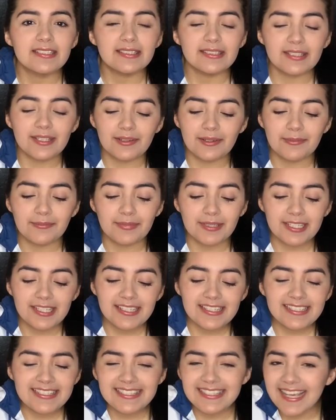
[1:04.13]
So I'm
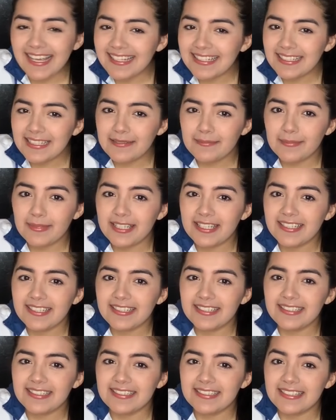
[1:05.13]
pretty excited
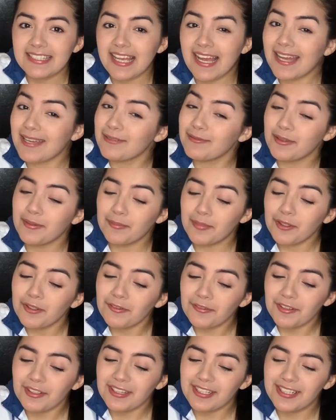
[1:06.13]
because I went broke
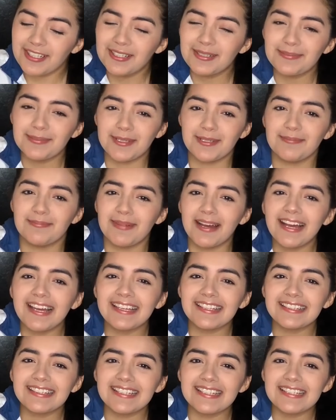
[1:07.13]
for a little bit
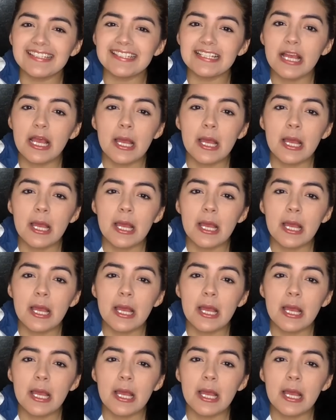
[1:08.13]
buying this,